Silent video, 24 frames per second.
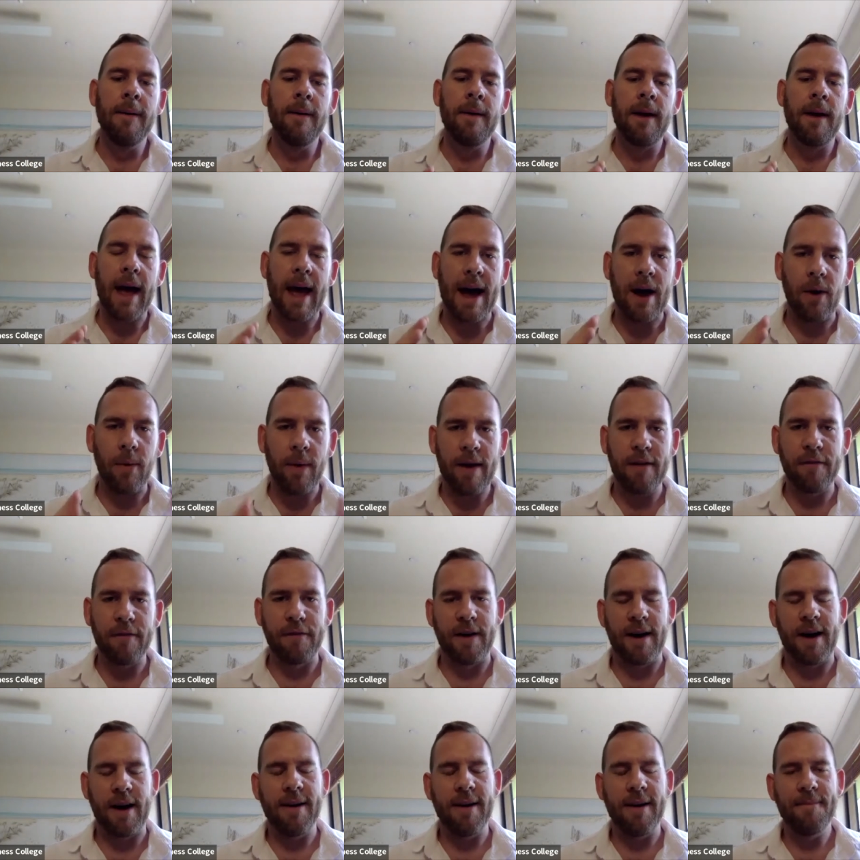
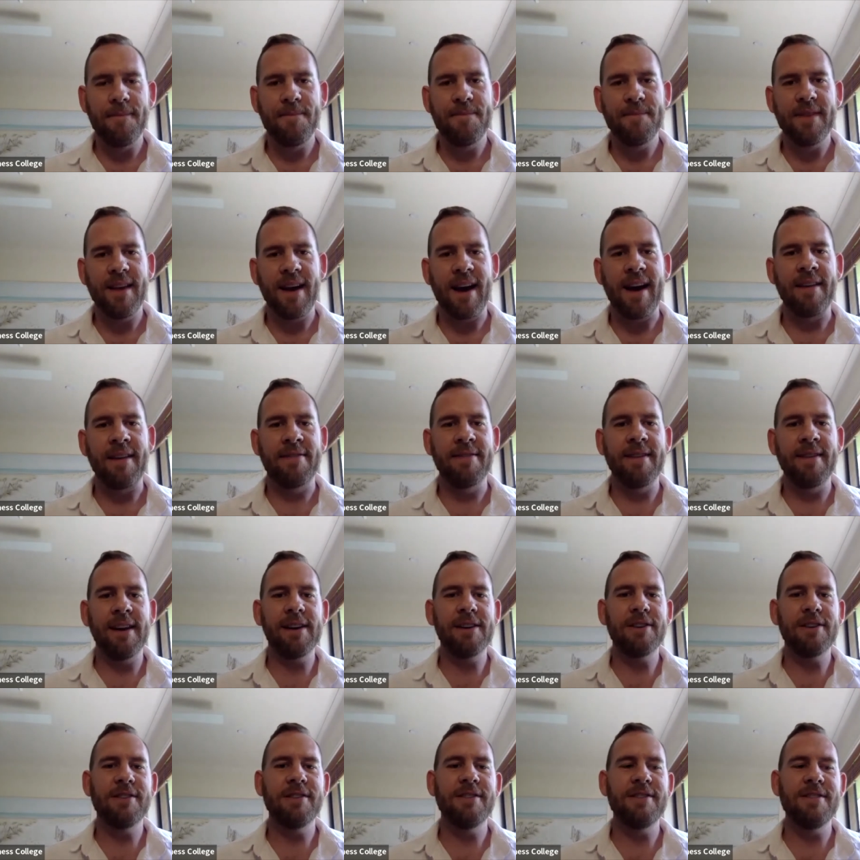However, I think
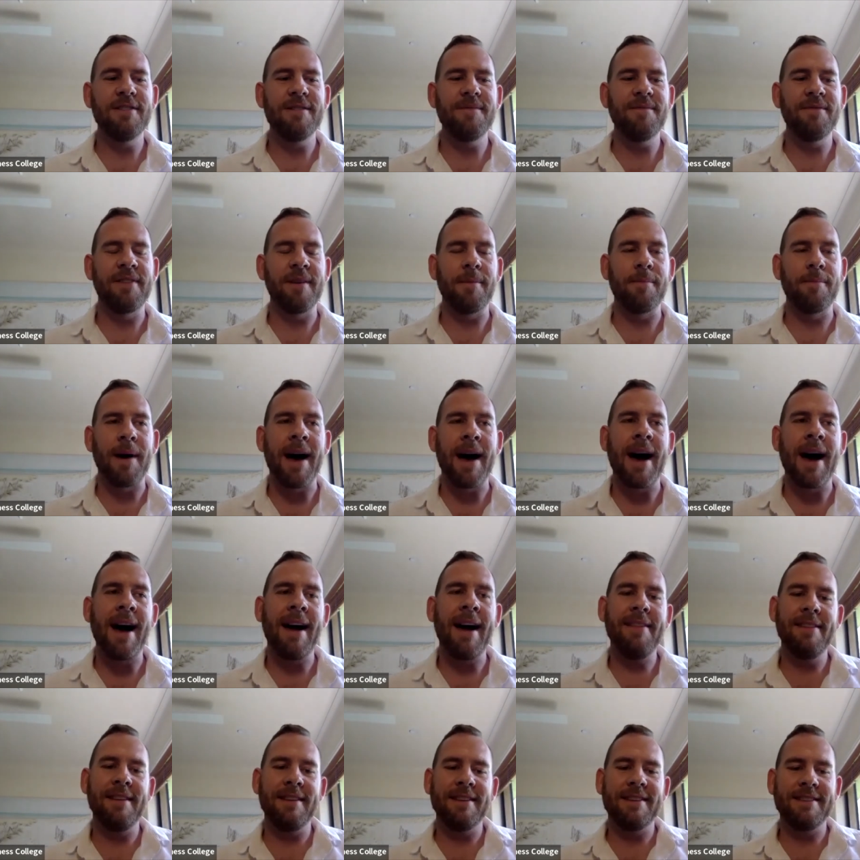the
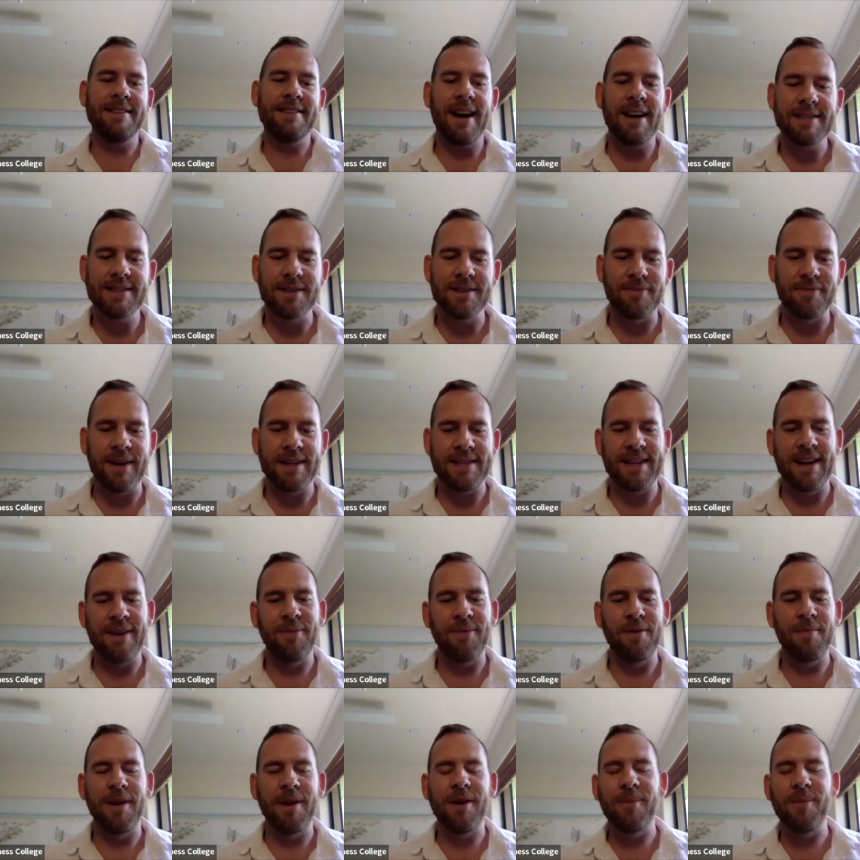part that doesn't resonate
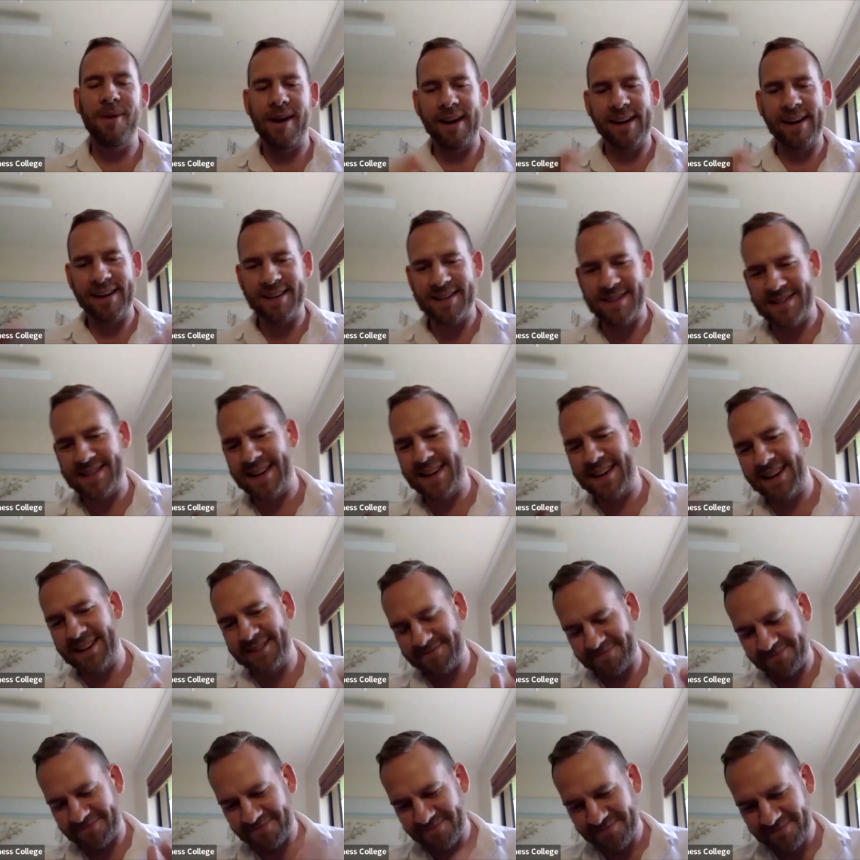with me and where I can see
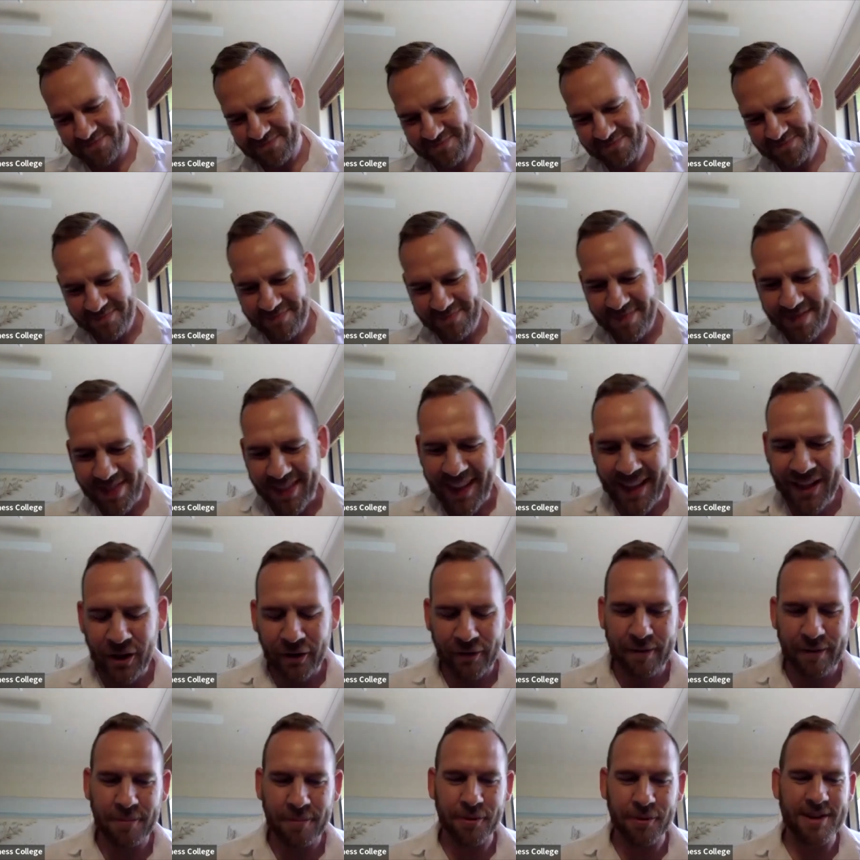a lot of
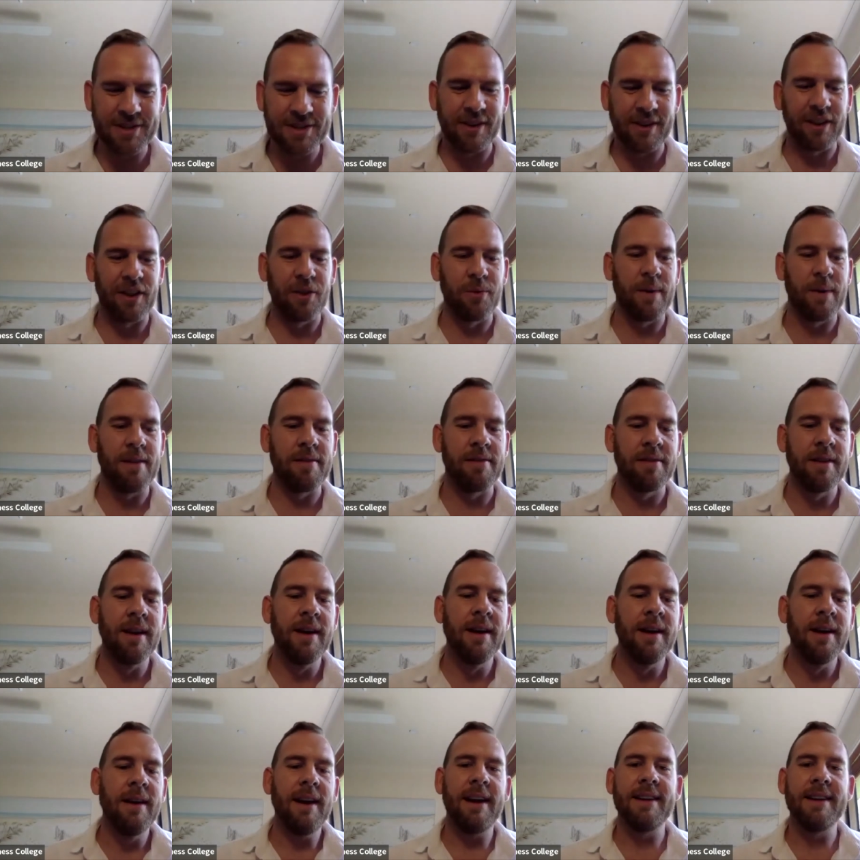employers struggling with
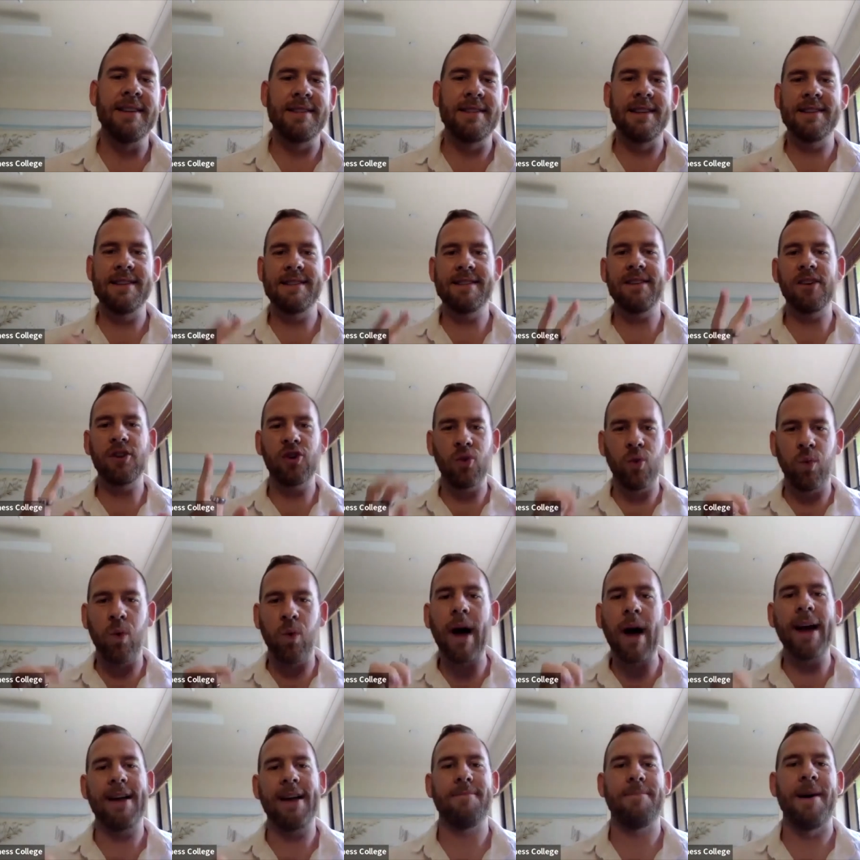is this
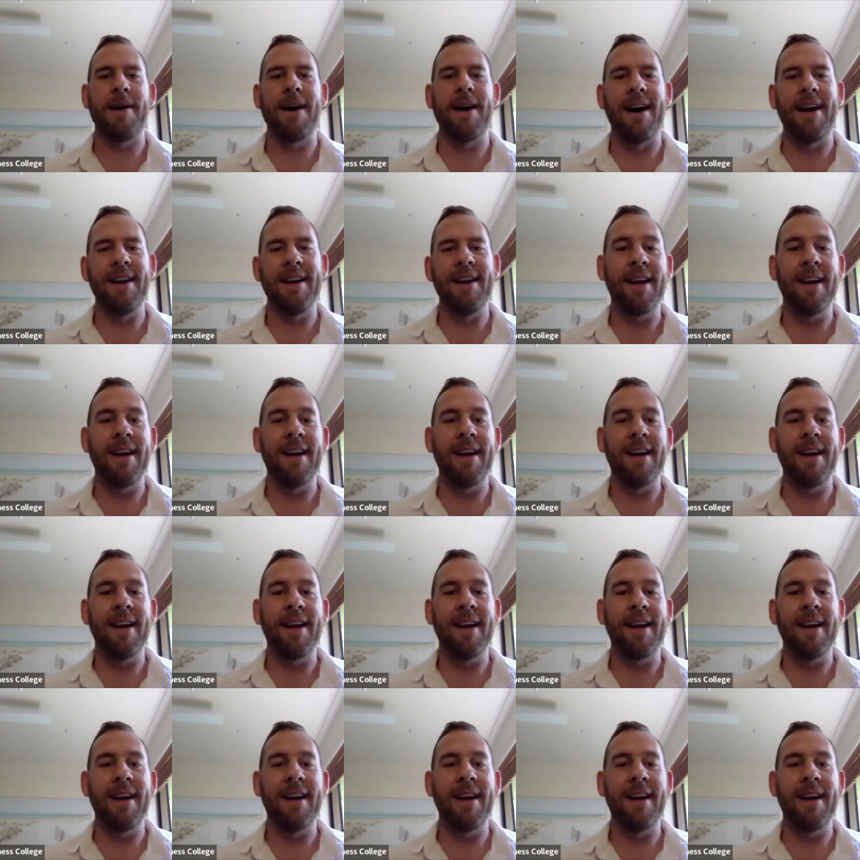quiet part.